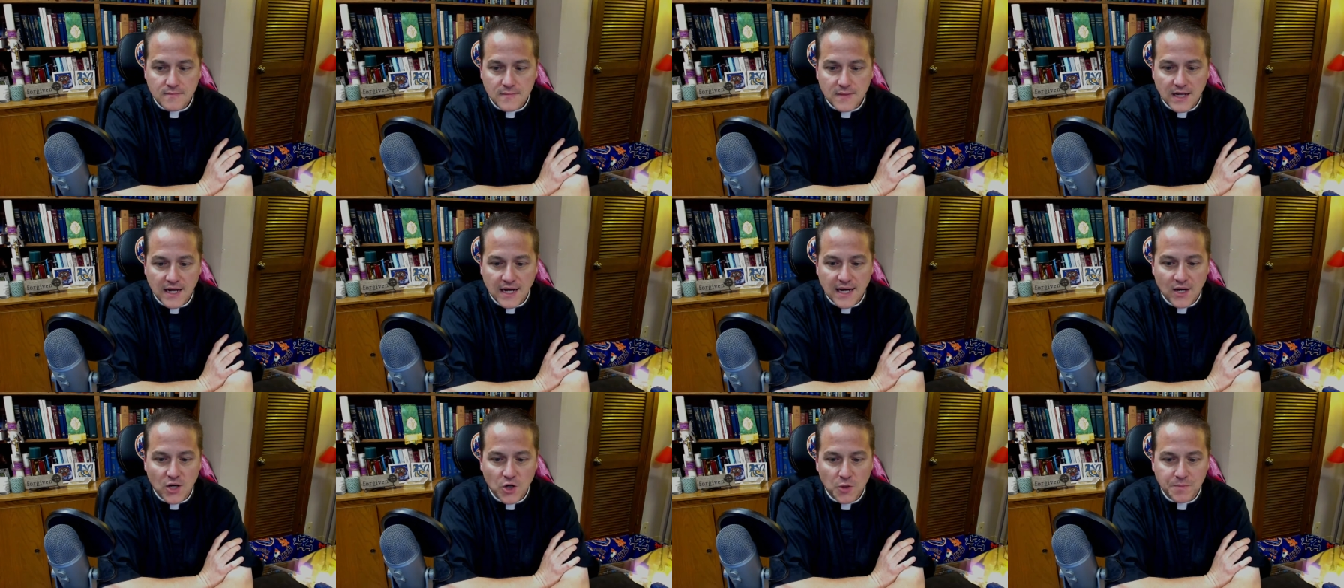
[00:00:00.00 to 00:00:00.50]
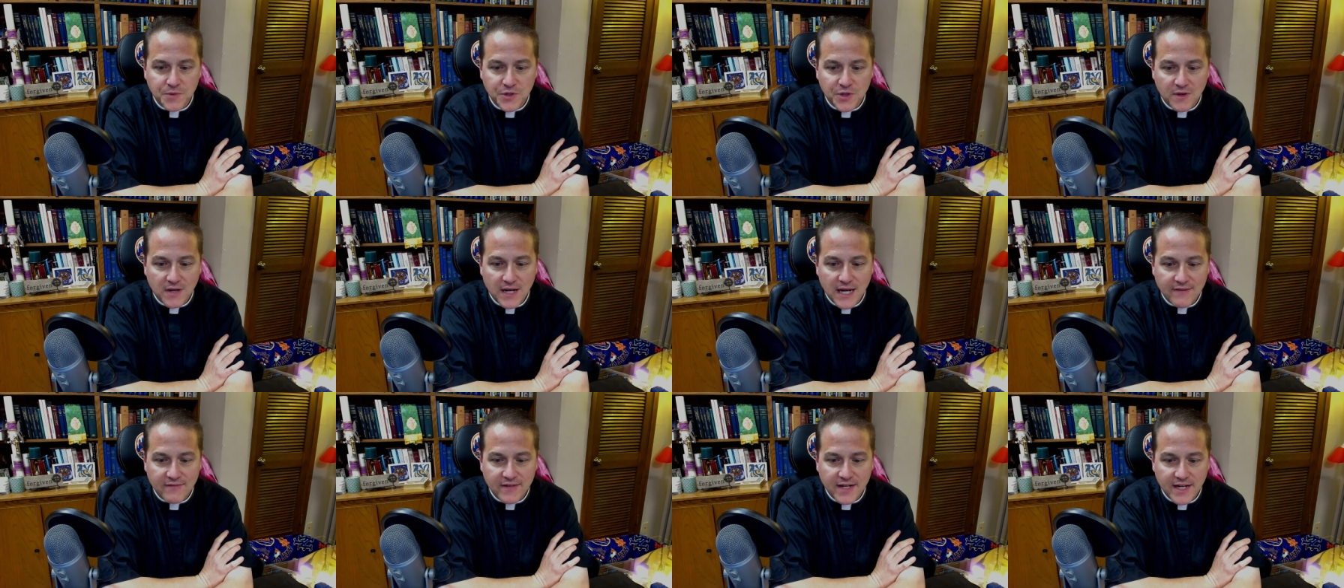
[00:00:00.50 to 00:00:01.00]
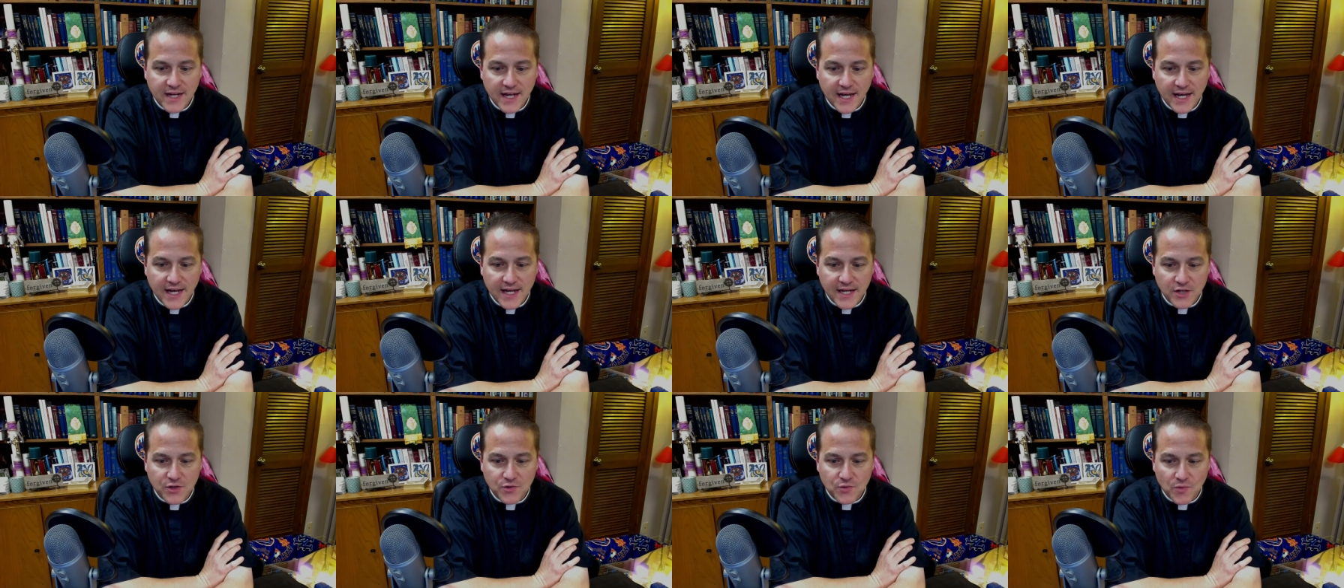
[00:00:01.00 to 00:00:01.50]
I hope you're having
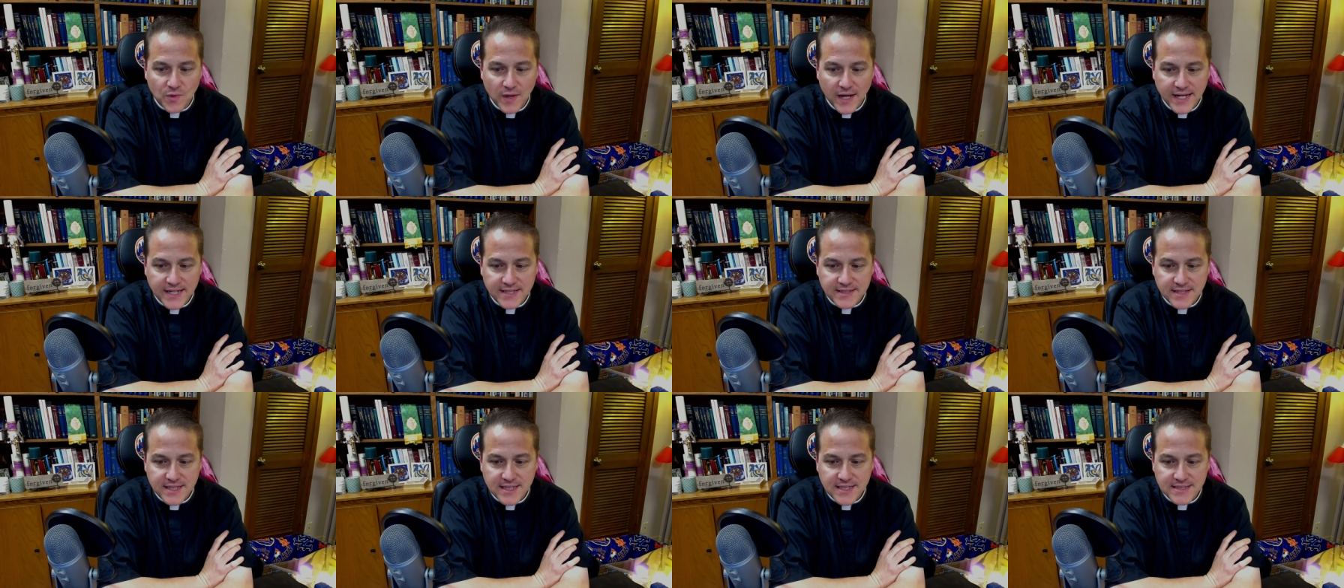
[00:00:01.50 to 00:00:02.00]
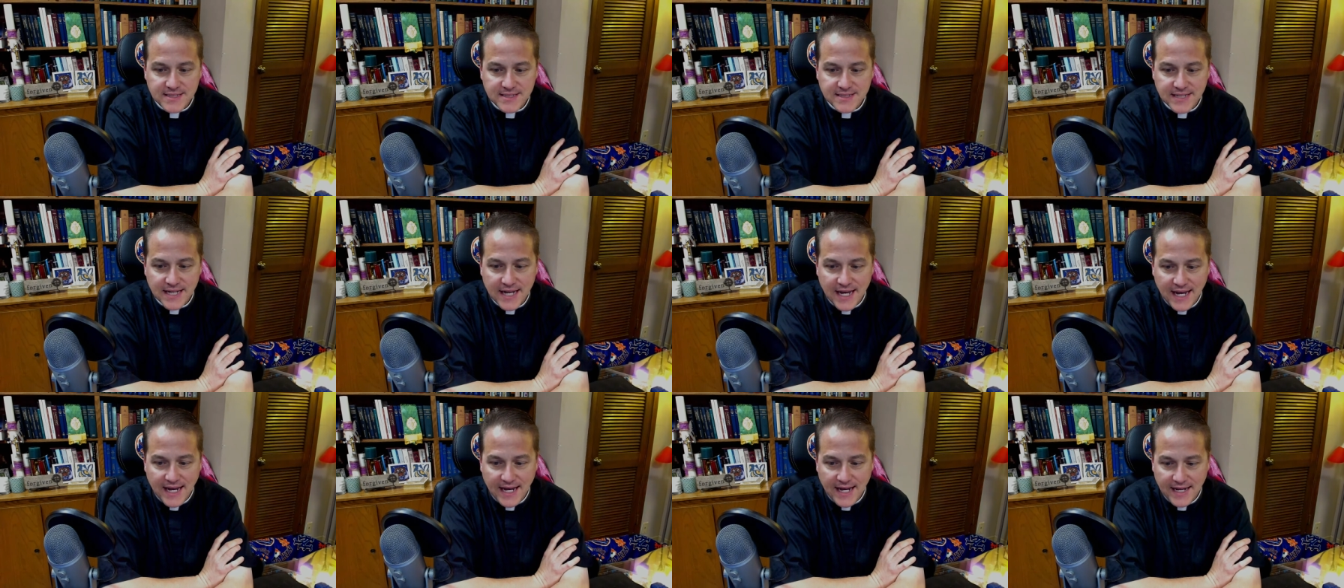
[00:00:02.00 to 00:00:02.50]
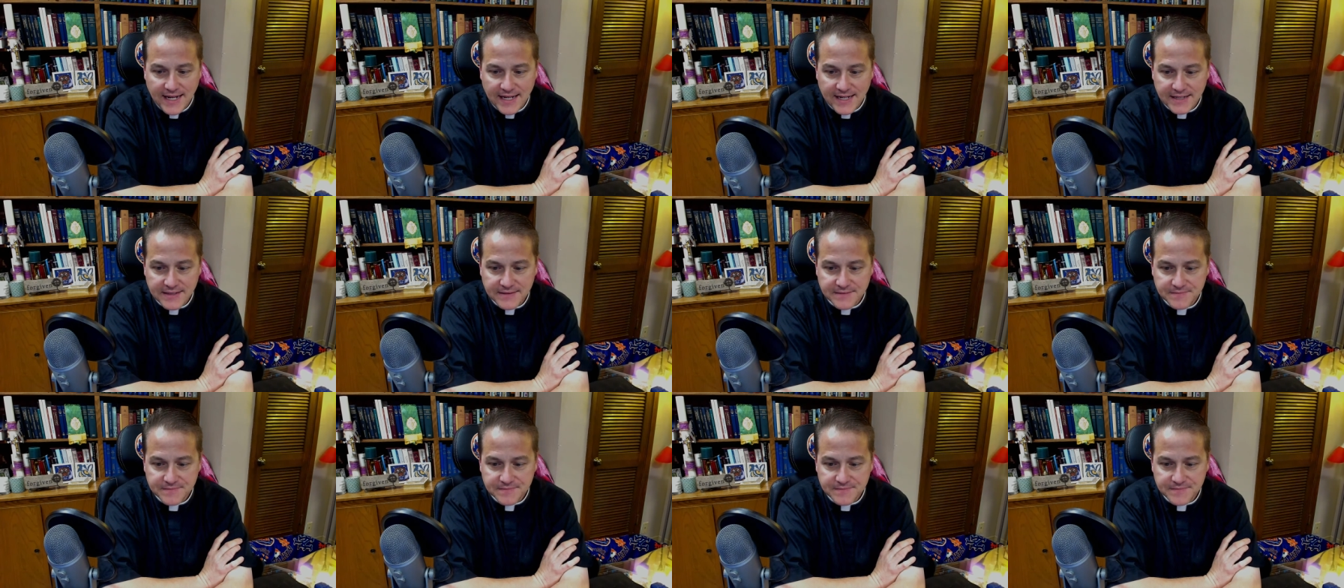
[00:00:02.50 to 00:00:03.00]
a great day.
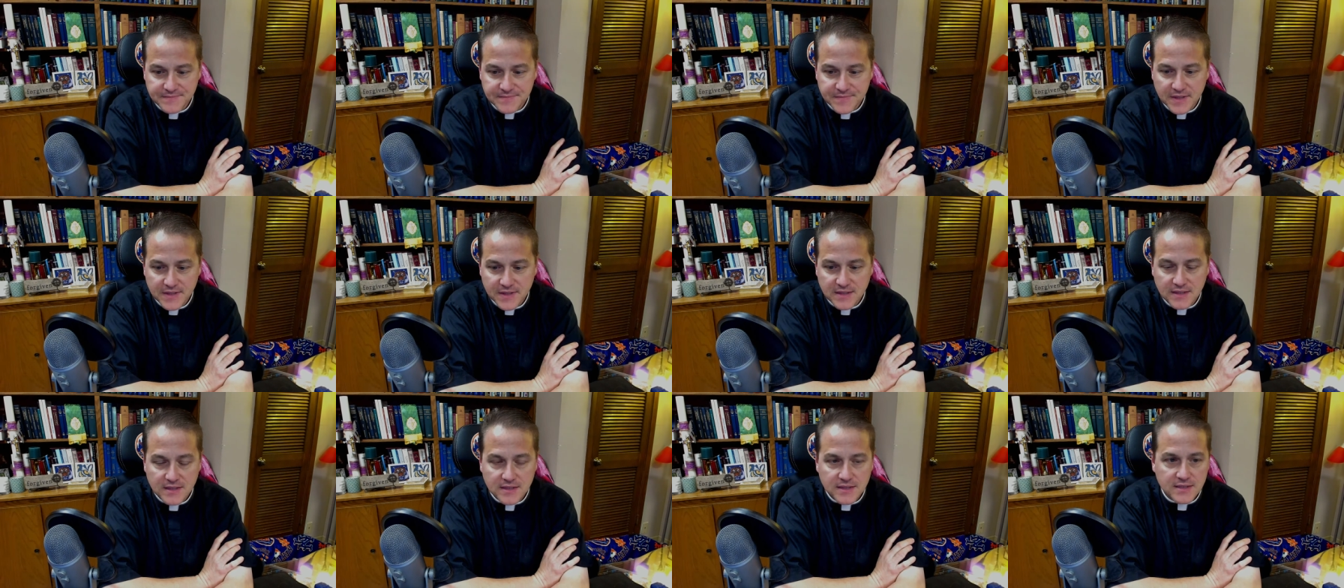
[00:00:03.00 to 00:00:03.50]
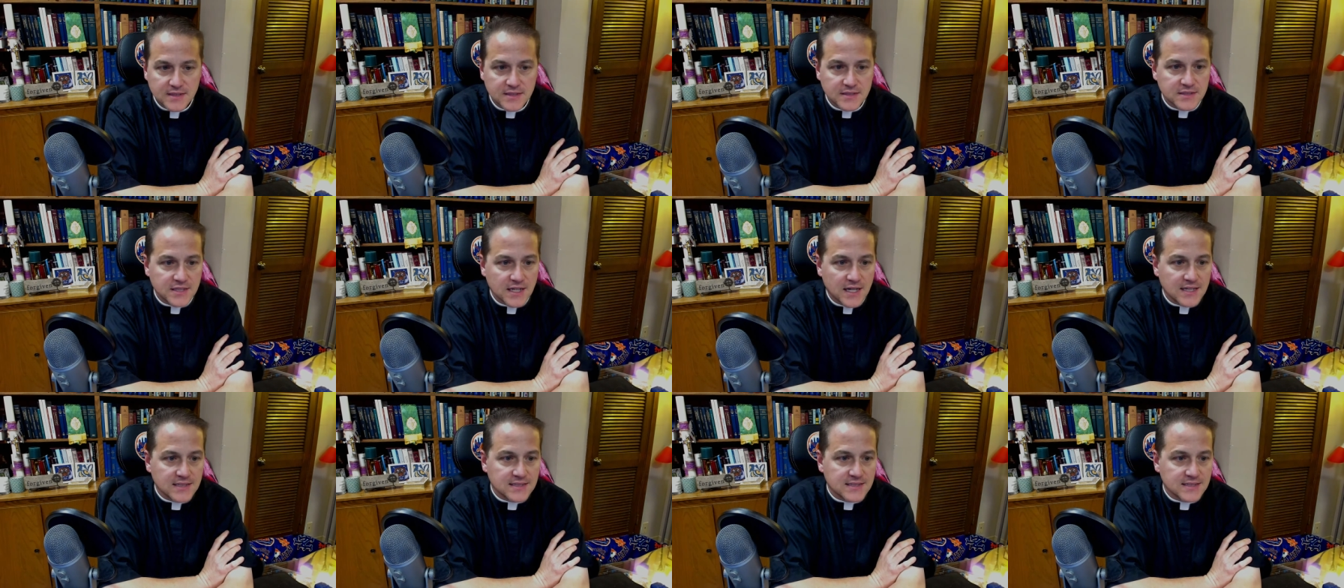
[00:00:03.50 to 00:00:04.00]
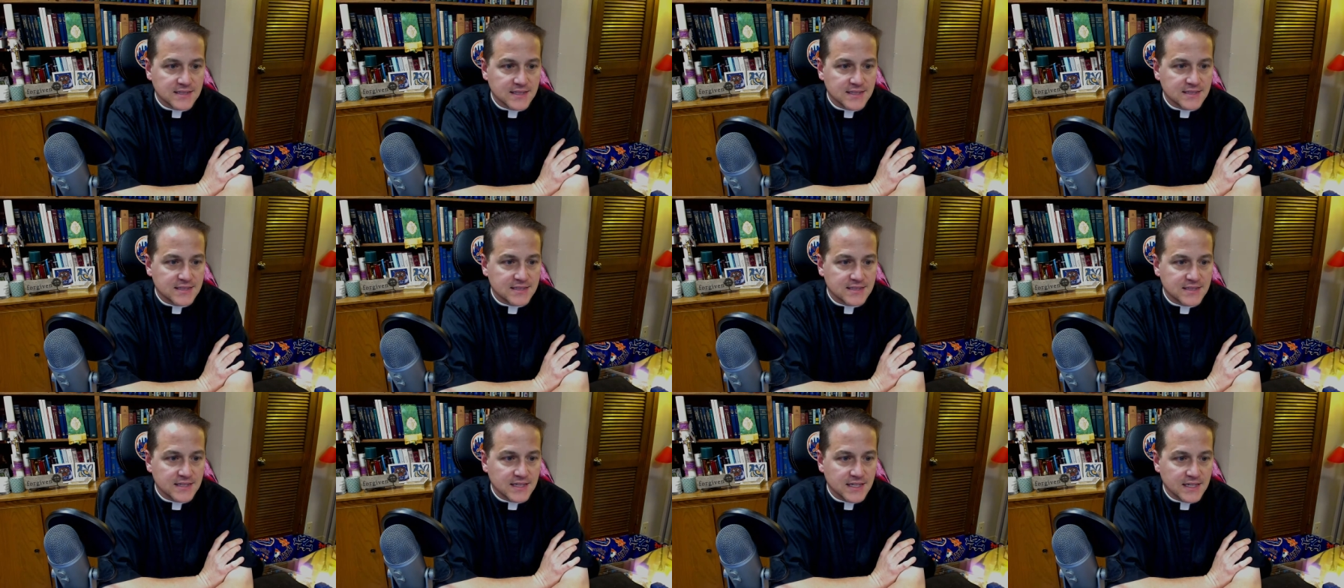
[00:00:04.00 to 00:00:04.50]
John
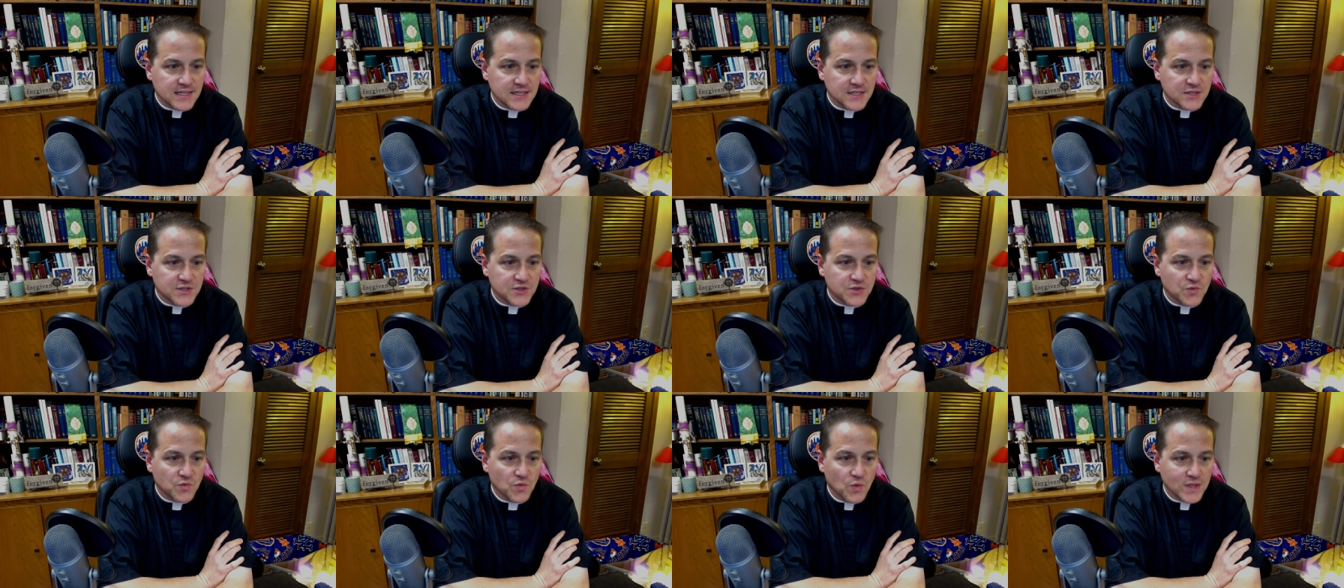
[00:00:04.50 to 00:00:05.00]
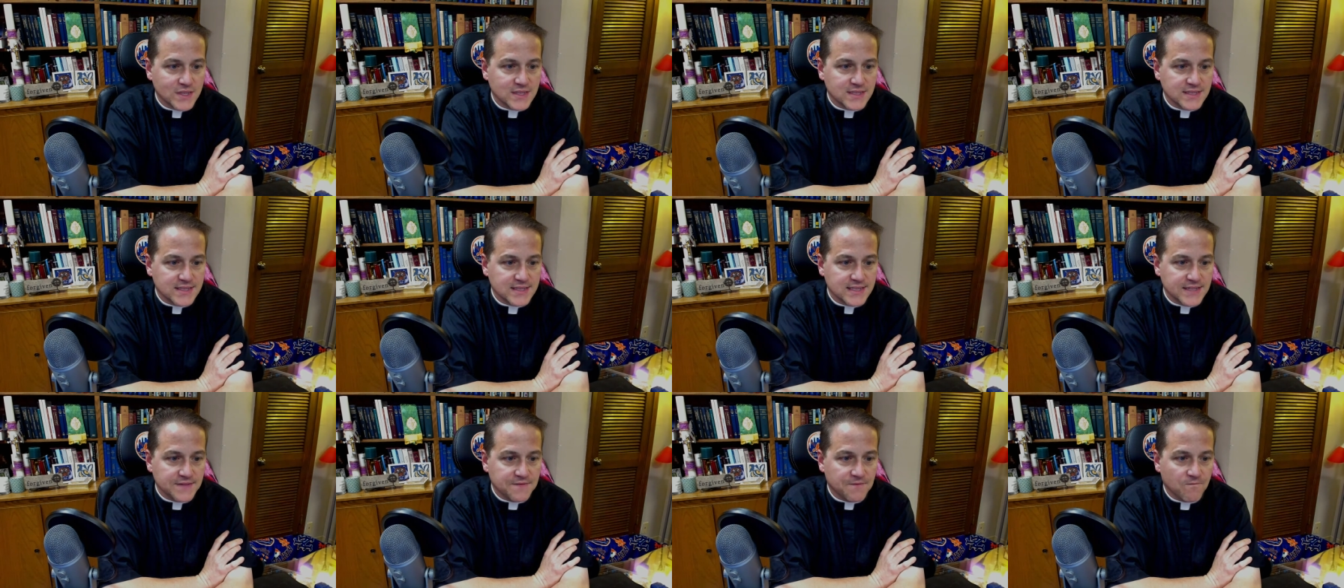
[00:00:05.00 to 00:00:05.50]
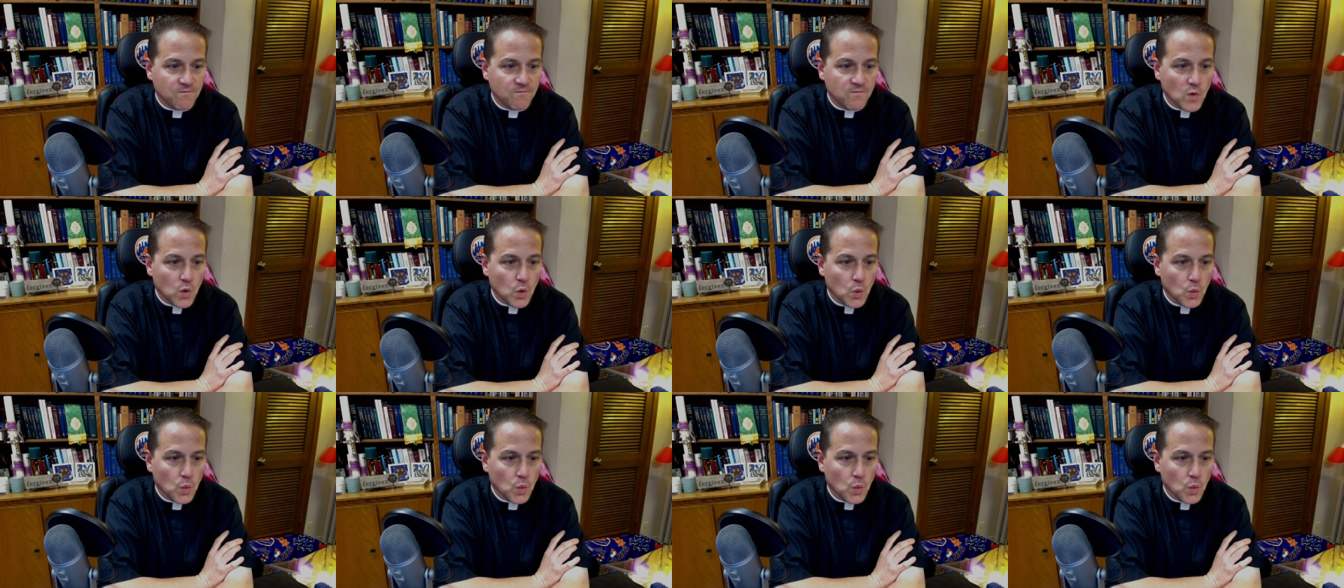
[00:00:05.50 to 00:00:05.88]
16, 24.